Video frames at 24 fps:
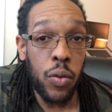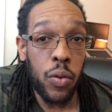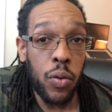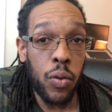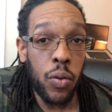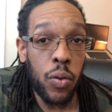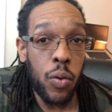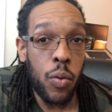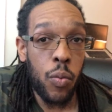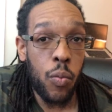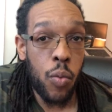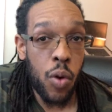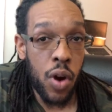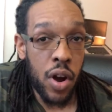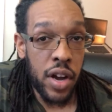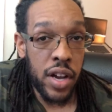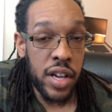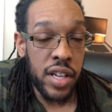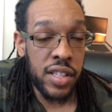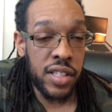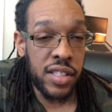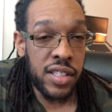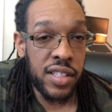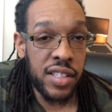
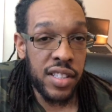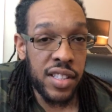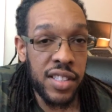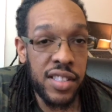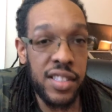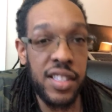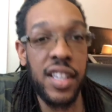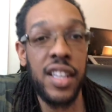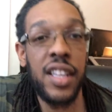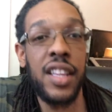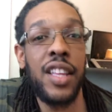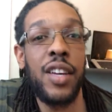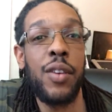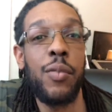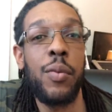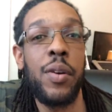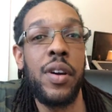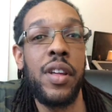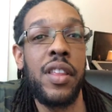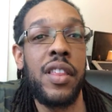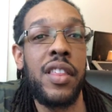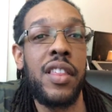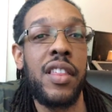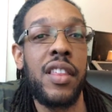was dealing
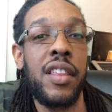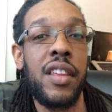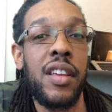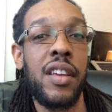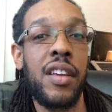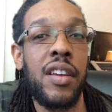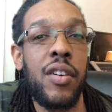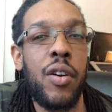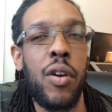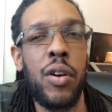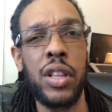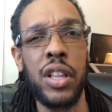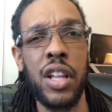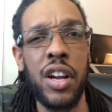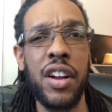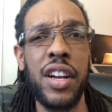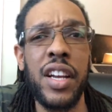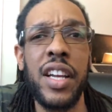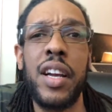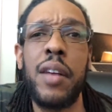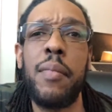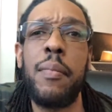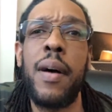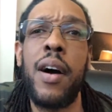with, or
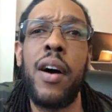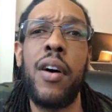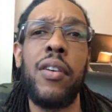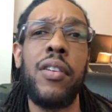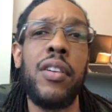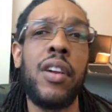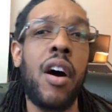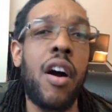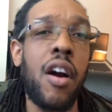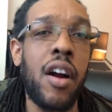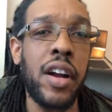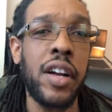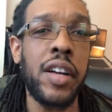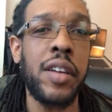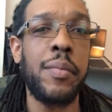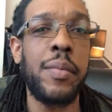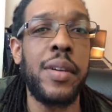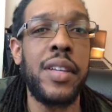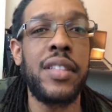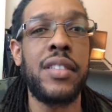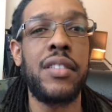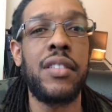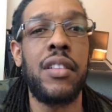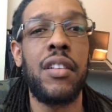learning about
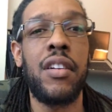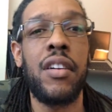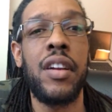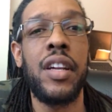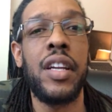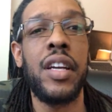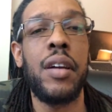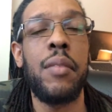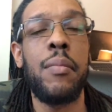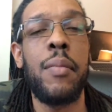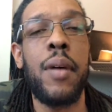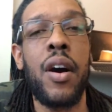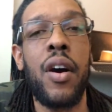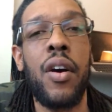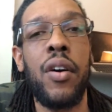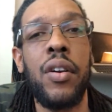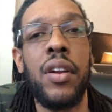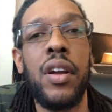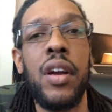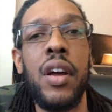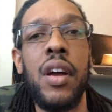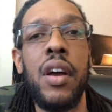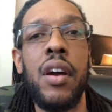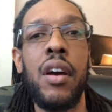arguments, learning
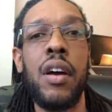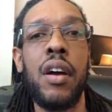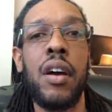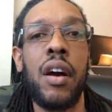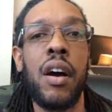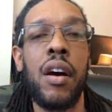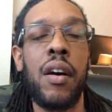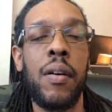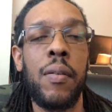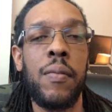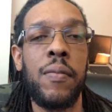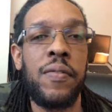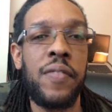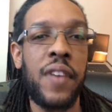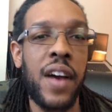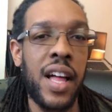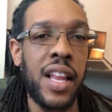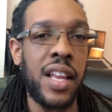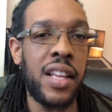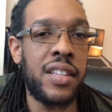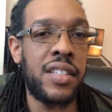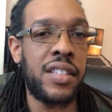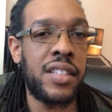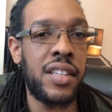about
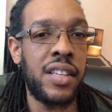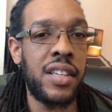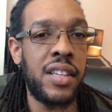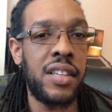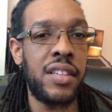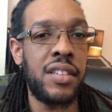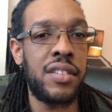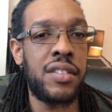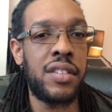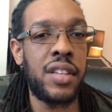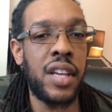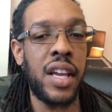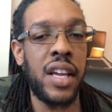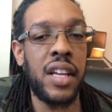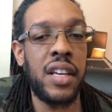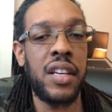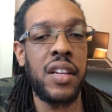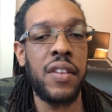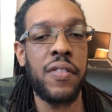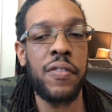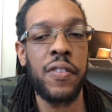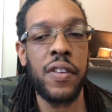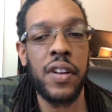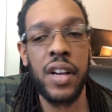fallacies and
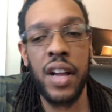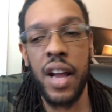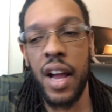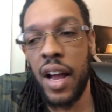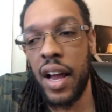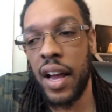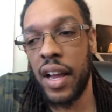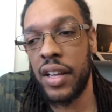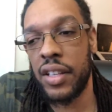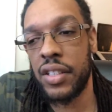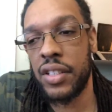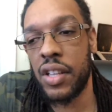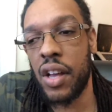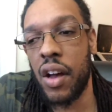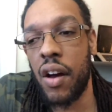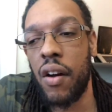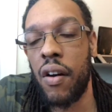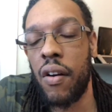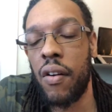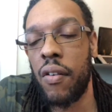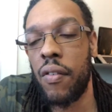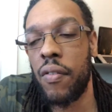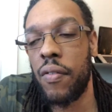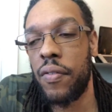different kinds
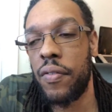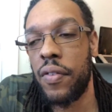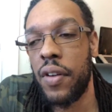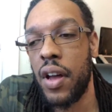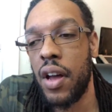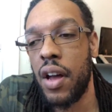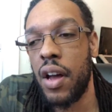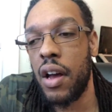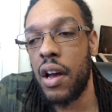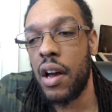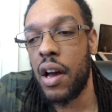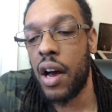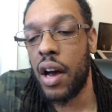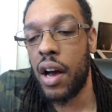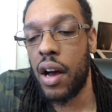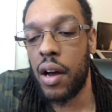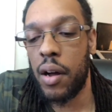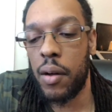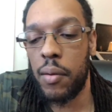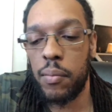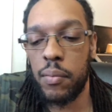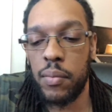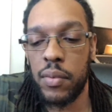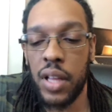of
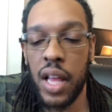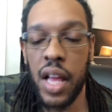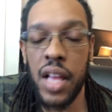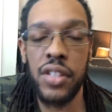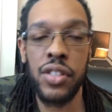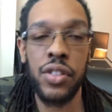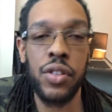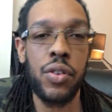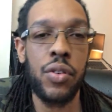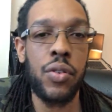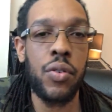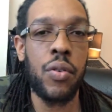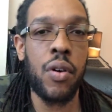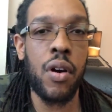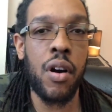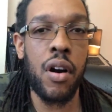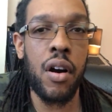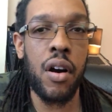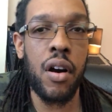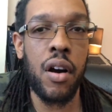logical